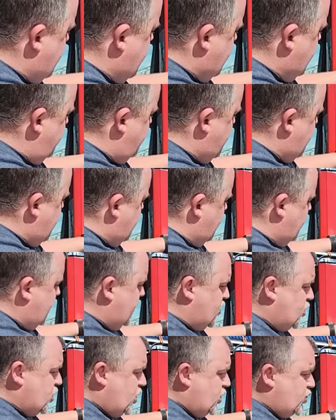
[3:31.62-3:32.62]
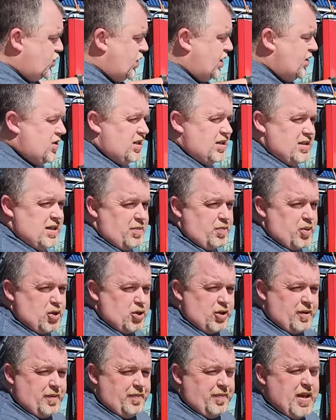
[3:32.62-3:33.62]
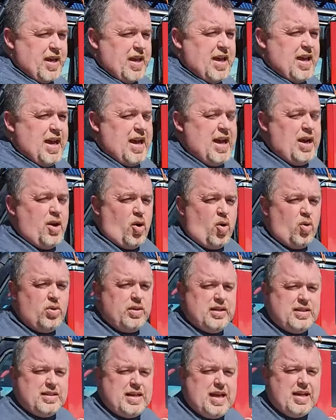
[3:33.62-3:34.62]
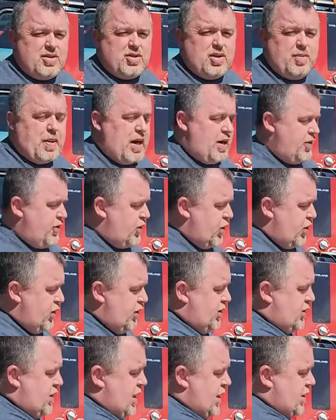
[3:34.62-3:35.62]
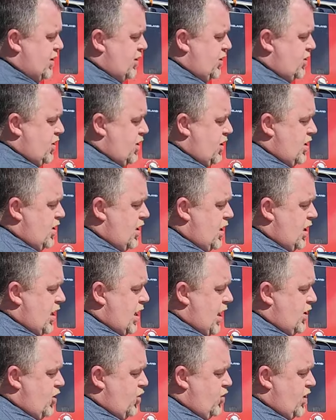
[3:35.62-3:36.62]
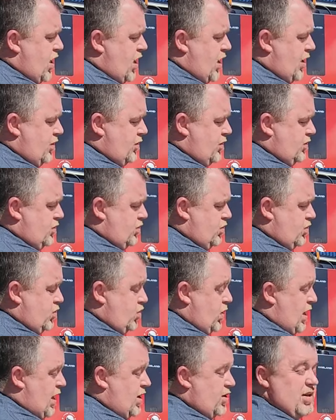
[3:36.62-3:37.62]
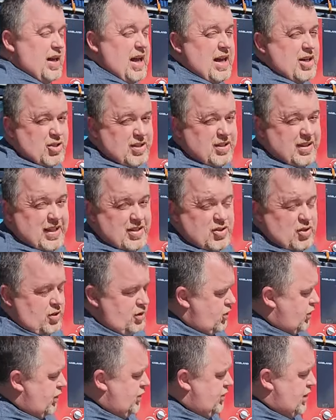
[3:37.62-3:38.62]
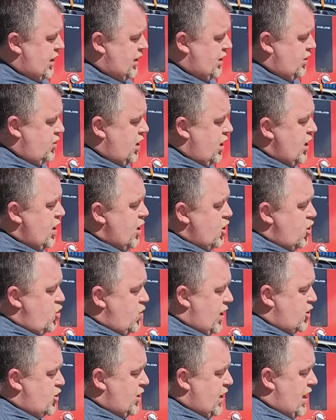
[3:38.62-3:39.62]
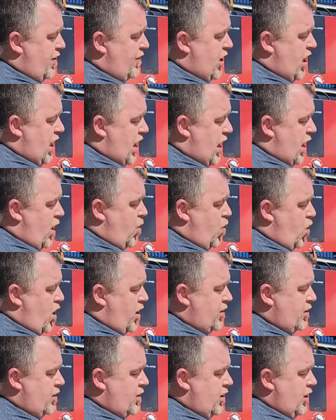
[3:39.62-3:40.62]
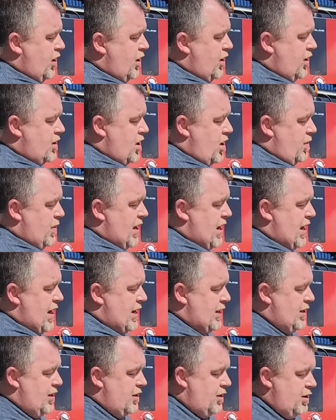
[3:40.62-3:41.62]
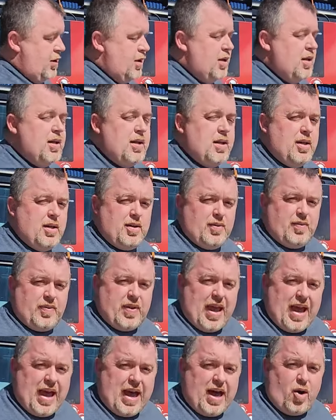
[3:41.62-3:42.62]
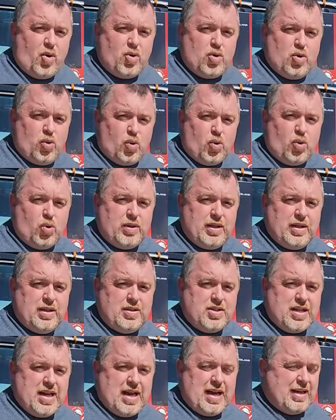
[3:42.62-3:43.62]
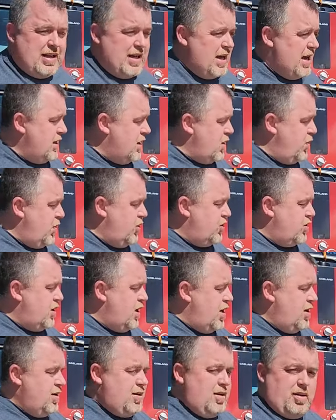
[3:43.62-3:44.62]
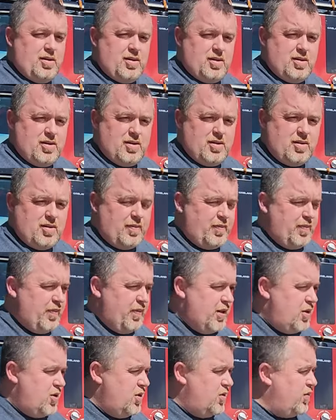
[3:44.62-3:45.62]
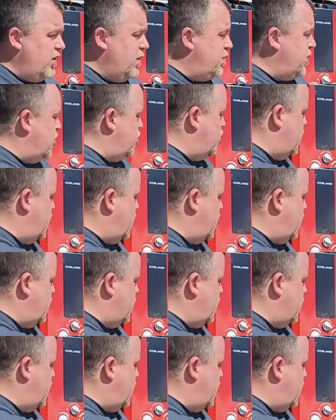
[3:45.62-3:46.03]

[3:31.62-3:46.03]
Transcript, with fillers: and immediately starts raising temperature. It only takes about thirty seconds, and you got, wow, actually less than thirty seconds, you actually have hot water coming out of here. How cool is that? And then when you're done, just flip the